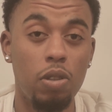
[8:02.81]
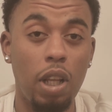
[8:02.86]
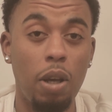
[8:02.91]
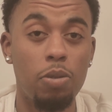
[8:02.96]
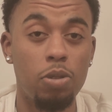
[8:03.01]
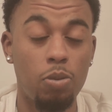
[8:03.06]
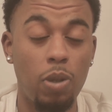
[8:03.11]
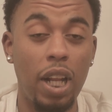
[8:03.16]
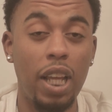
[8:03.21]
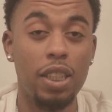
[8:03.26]
That
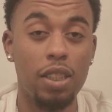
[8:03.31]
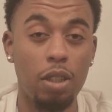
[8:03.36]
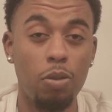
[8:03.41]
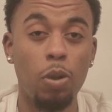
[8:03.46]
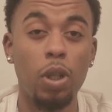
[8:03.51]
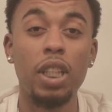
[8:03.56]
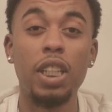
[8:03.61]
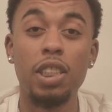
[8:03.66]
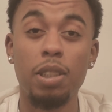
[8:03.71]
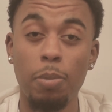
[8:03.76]
was when I actually
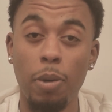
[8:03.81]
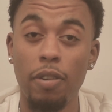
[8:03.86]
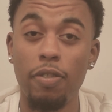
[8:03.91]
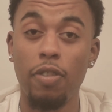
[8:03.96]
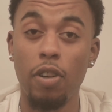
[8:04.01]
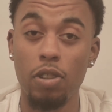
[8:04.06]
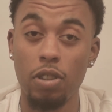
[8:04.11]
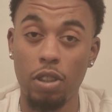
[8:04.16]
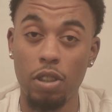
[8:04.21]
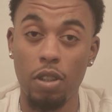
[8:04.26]
released my
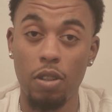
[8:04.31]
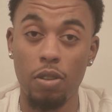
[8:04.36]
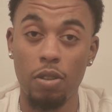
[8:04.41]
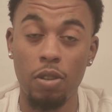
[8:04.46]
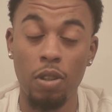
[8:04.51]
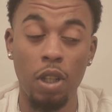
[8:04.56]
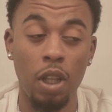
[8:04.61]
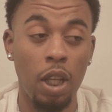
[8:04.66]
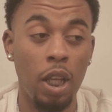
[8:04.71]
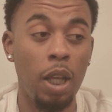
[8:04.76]
first song.
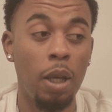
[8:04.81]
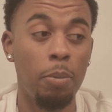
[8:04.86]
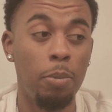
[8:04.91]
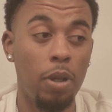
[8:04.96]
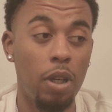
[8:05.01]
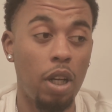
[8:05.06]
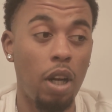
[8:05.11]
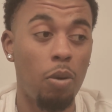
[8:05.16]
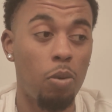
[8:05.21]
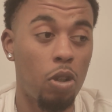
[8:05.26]

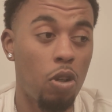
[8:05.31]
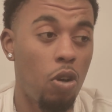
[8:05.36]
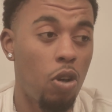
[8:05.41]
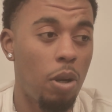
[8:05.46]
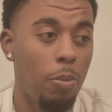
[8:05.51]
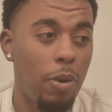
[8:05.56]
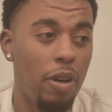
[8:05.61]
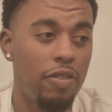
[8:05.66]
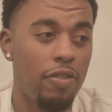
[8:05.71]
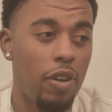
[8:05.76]
But I
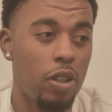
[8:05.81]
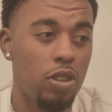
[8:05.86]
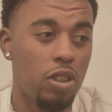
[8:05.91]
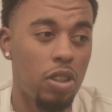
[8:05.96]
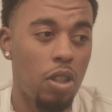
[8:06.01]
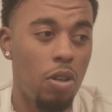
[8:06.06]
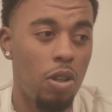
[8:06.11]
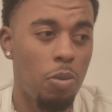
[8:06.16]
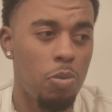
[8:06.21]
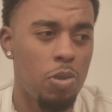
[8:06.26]
recorded my first
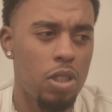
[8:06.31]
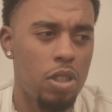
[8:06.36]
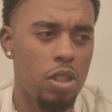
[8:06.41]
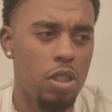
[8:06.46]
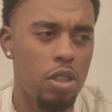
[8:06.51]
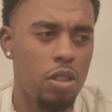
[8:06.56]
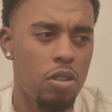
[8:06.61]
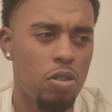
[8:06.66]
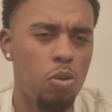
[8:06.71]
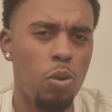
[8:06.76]
song. It
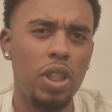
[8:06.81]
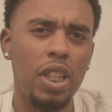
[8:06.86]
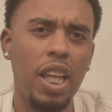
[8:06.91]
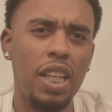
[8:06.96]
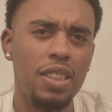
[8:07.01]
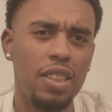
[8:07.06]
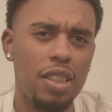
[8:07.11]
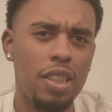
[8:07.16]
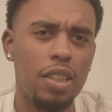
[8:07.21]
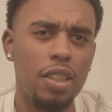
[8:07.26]
was
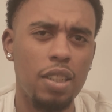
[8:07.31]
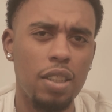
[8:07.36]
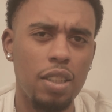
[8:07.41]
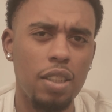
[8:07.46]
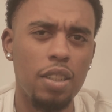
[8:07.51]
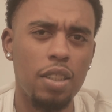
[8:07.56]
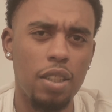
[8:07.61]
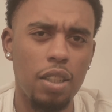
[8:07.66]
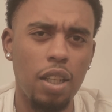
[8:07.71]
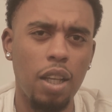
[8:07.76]
2018,
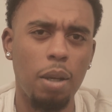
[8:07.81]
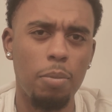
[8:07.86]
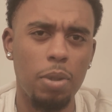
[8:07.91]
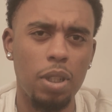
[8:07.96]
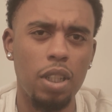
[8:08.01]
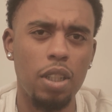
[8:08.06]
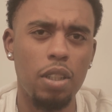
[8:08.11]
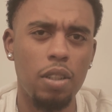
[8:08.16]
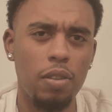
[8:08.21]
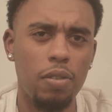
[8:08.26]
I
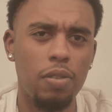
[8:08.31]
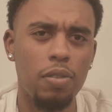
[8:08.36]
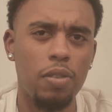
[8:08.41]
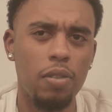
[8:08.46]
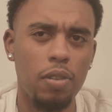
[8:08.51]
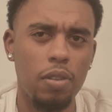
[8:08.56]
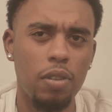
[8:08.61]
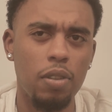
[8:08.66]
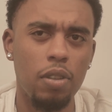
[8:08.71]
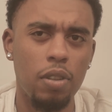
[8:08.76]
believe.
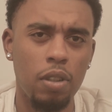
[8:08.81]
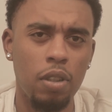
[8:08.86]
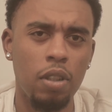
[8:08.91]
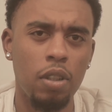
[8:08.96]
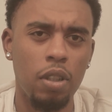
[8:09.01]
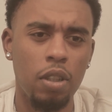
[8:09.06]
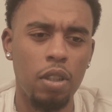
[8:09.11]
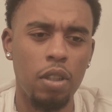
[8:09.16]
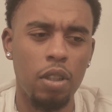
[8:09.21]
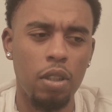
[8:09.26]

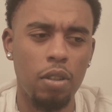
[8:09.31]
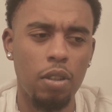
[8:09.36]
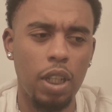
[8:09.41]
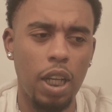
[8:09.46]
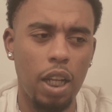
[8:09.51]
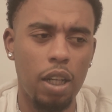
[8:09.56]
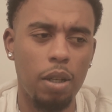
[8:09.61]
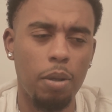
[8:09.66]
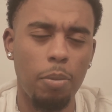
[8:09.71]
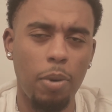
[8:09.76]

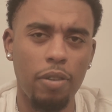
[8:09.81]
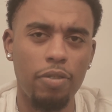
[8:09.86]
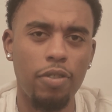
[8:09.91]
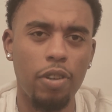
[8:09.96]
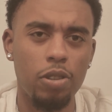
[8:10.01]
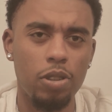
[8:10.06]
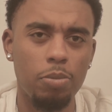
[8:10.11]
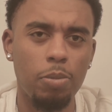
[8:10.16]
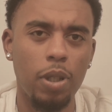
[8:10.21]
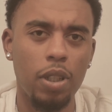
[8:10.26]
Got on my
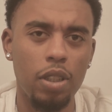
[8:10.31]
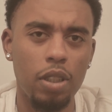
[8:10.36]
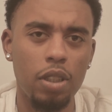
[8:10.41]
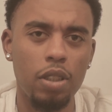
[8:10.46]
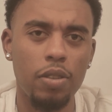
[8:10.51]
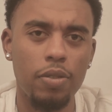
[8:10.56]
first mic.